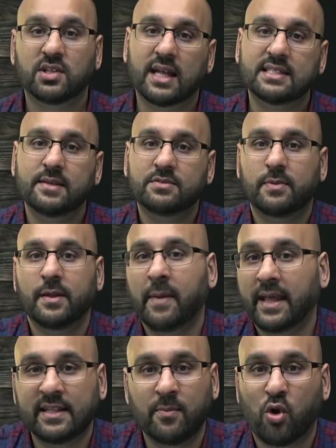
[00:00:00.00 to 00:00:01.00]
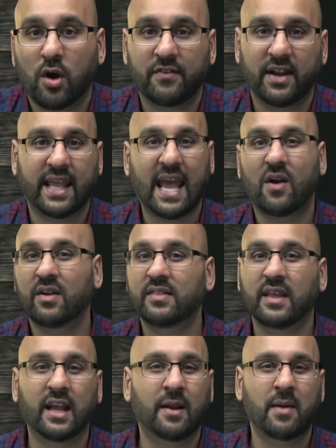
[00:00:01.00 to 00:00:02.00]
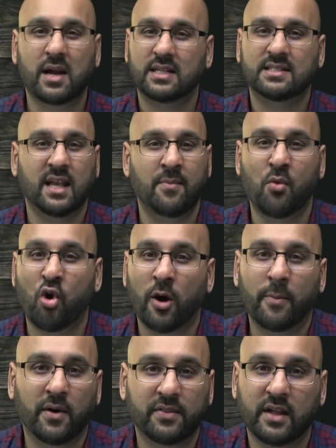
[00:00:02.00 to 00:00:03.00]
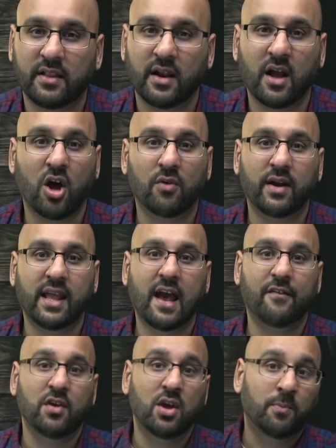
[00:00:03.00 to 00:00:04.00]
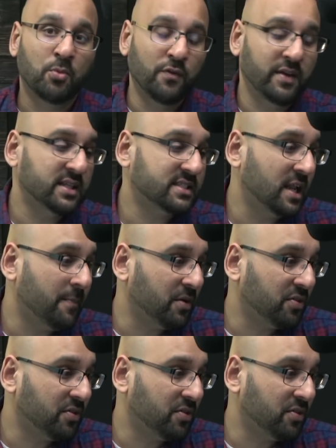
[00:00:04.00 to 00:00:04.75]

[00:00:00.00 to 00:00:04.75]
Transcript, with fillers: that seems to be mainly more of an accounting thing, and I'm not going to say more about that than I already have. Moving into number